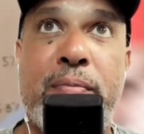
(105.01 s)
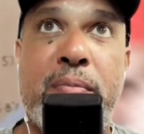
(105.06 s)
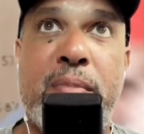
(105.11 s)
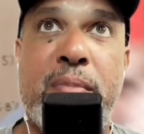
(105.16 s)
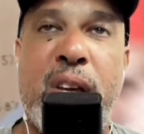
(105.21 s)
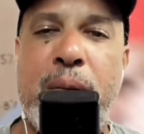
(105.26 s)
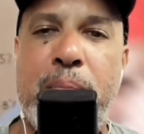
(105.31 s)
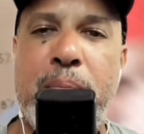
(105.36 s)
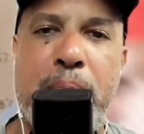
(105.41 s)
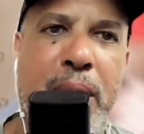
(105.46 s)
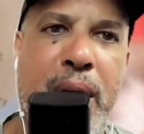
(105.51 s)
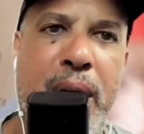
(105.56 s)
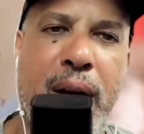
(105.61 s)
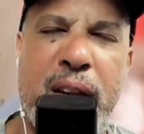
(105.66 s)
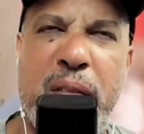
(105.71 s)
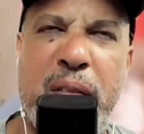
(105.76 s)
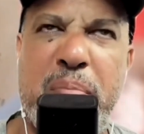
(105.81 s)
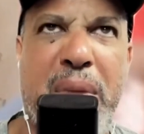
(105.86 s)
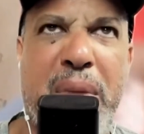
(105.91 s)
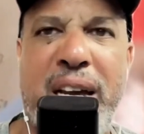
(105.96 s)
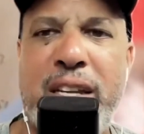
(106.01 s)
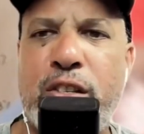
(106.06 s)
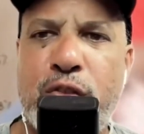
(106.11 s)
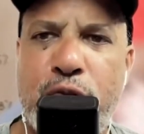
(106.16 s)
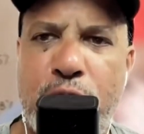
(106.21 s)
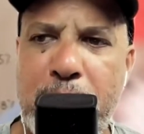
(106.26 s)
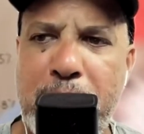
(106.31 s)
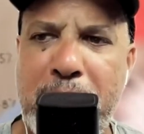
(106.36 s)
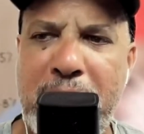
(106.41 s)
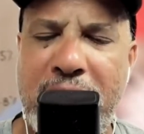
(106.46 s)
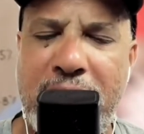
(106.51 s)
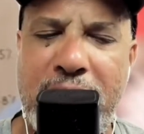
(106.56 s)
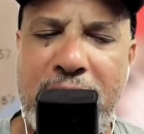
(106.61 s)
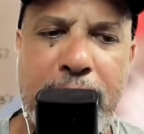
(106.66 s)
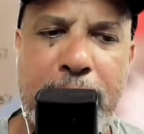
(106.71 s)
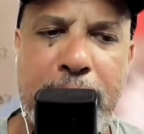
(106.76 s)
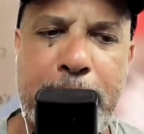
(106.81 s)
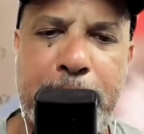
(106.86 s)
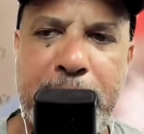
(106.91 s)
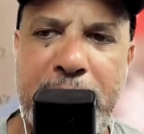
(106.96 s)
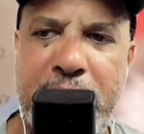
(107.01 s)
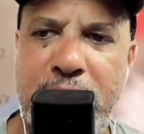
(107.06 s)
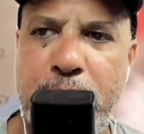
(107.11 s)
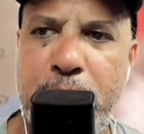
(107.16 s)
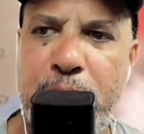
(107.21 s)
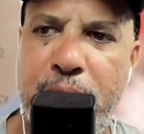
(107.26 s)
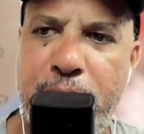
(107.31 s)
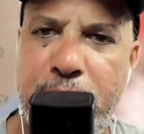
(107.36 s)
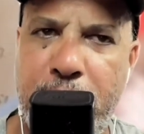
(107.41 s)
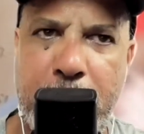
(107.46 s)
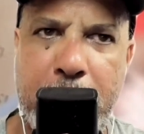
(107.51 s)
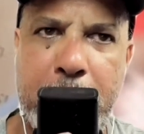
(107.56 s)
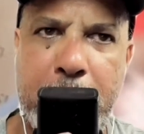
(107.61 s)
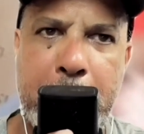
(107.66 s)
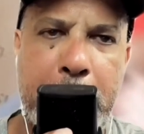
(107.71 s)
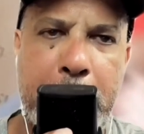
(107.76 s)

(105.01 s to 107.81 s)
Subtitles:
in mainstream media as a bit of a,